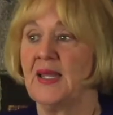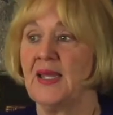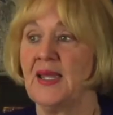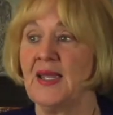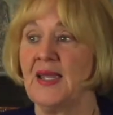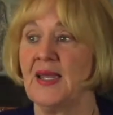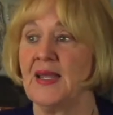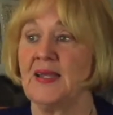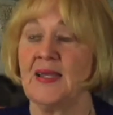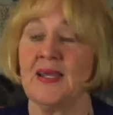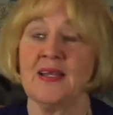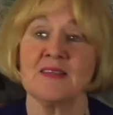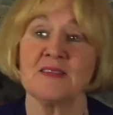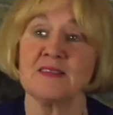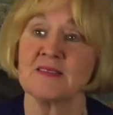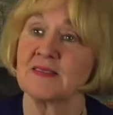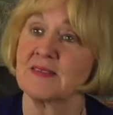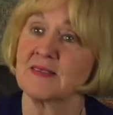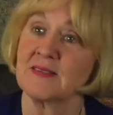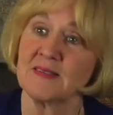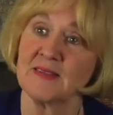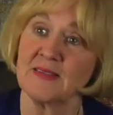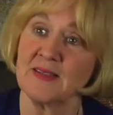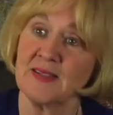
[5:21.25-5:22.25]
And
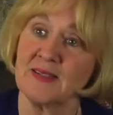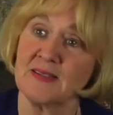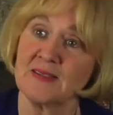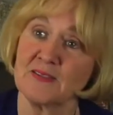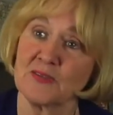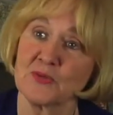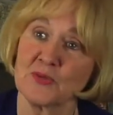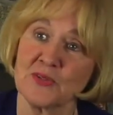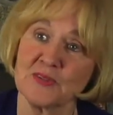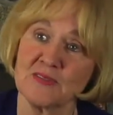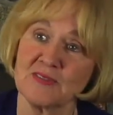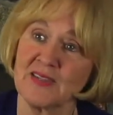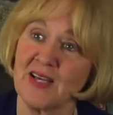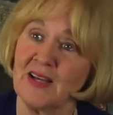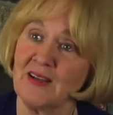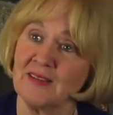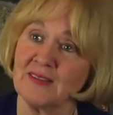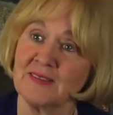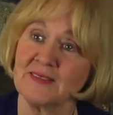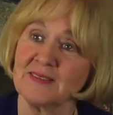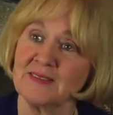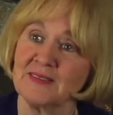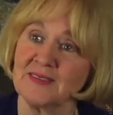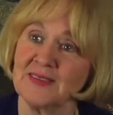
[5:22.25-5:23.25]
as a
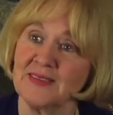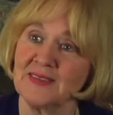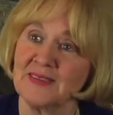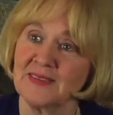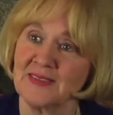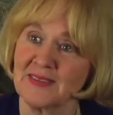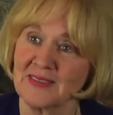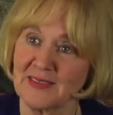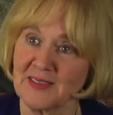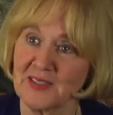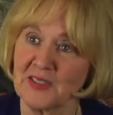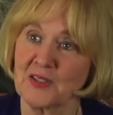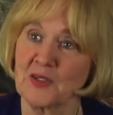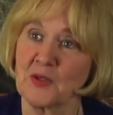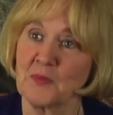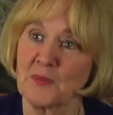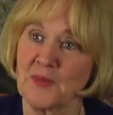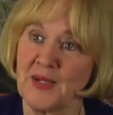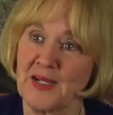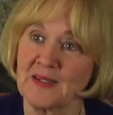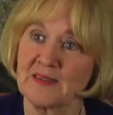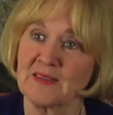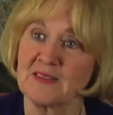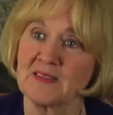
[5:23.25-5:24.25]
result, the clinical
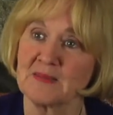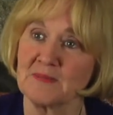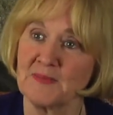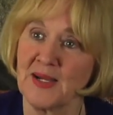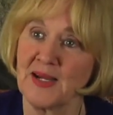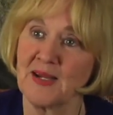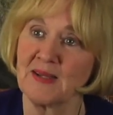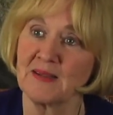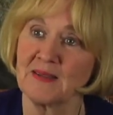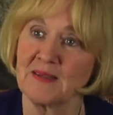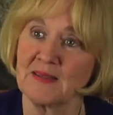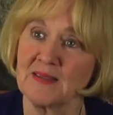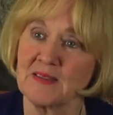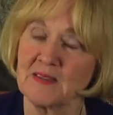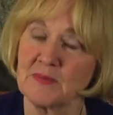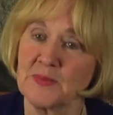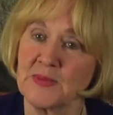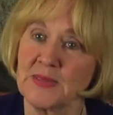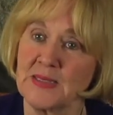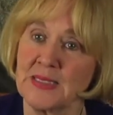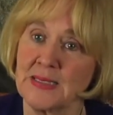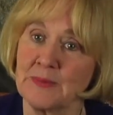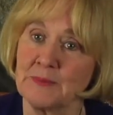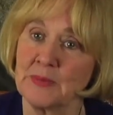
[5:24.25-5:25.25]
practice model has
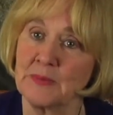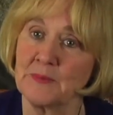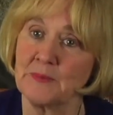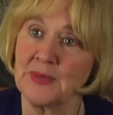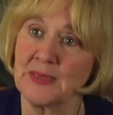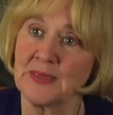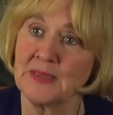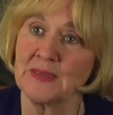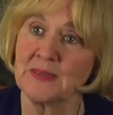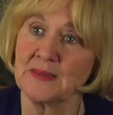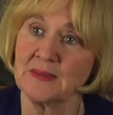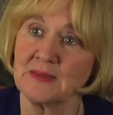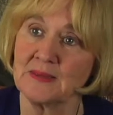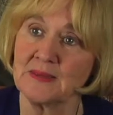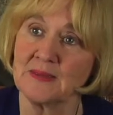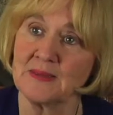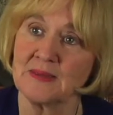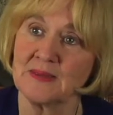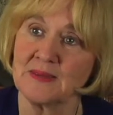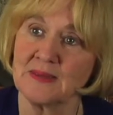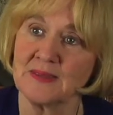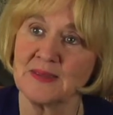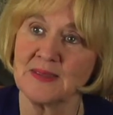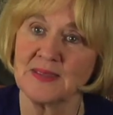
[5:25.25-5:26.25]
been implemented
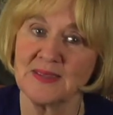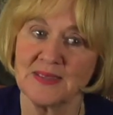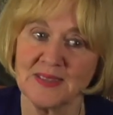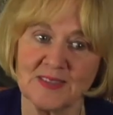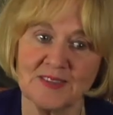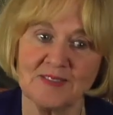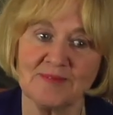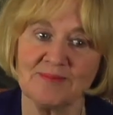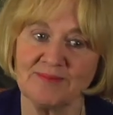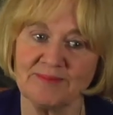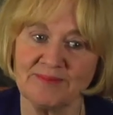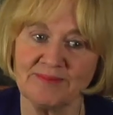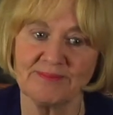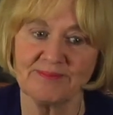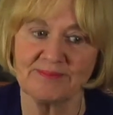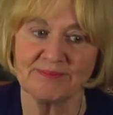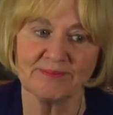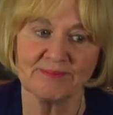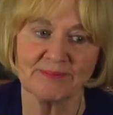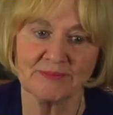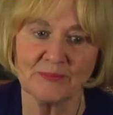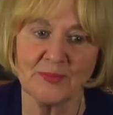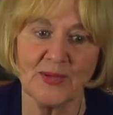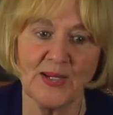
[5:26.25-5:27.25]
in,
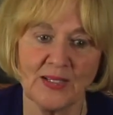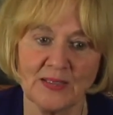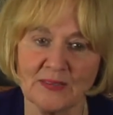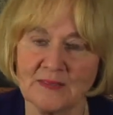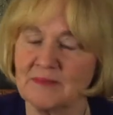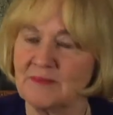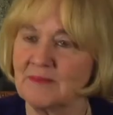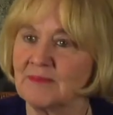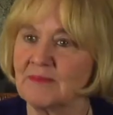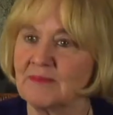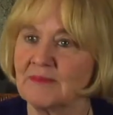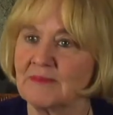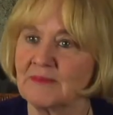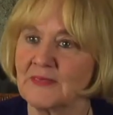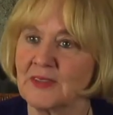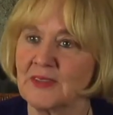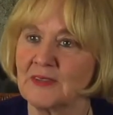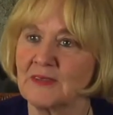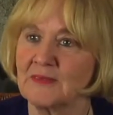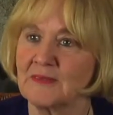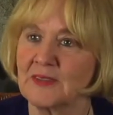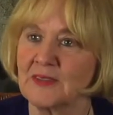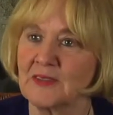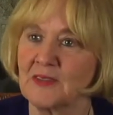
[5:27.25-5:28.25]
well,
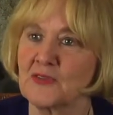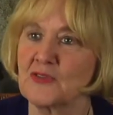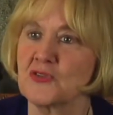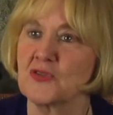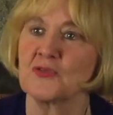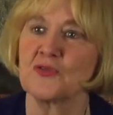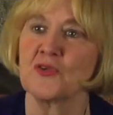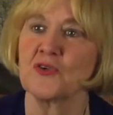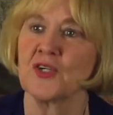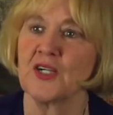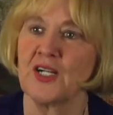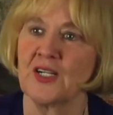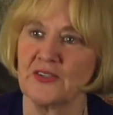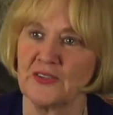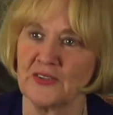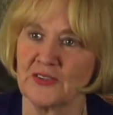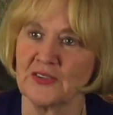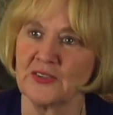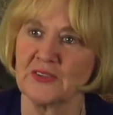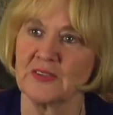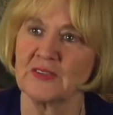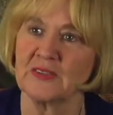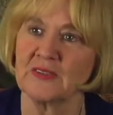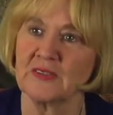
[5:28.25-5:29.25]
close to
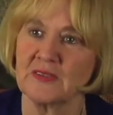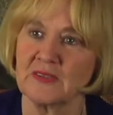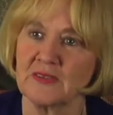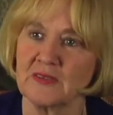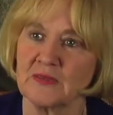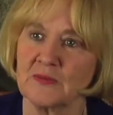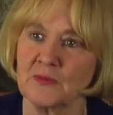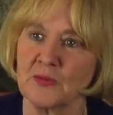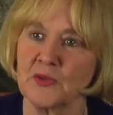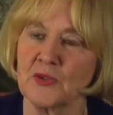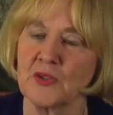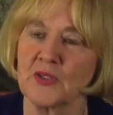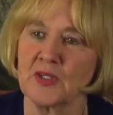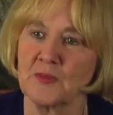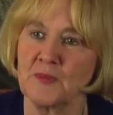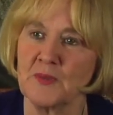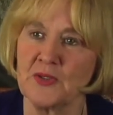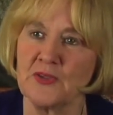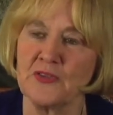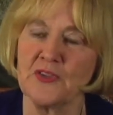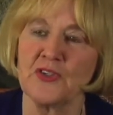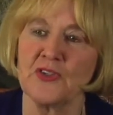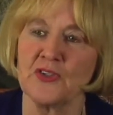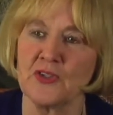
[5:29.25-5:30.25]
400 rural
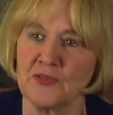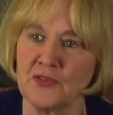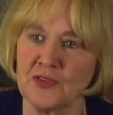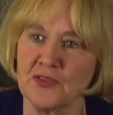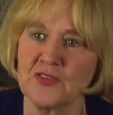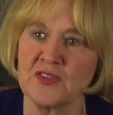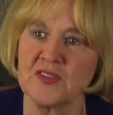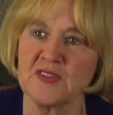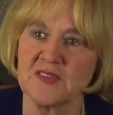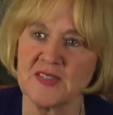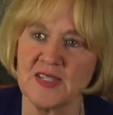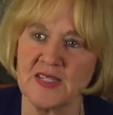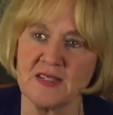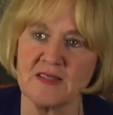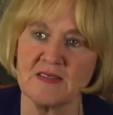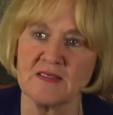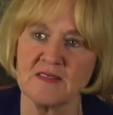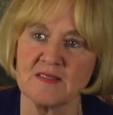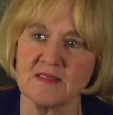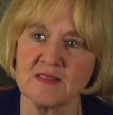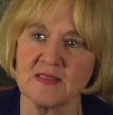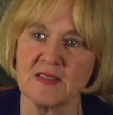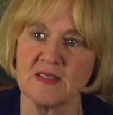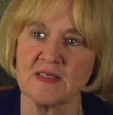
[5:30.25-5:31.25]
community university
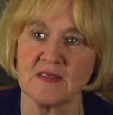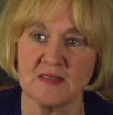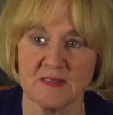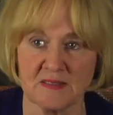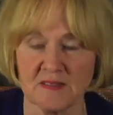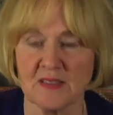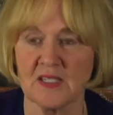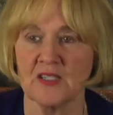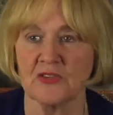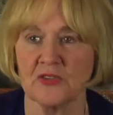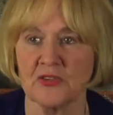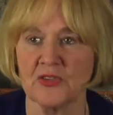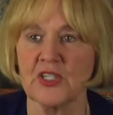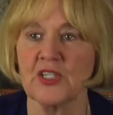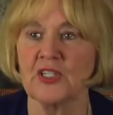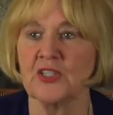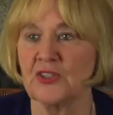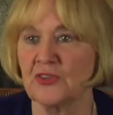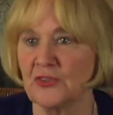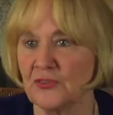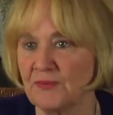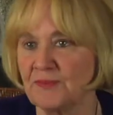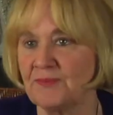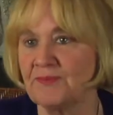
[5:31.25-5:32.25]
settings in this country
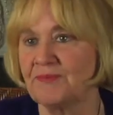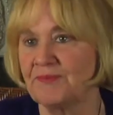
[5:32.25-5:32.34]
alone.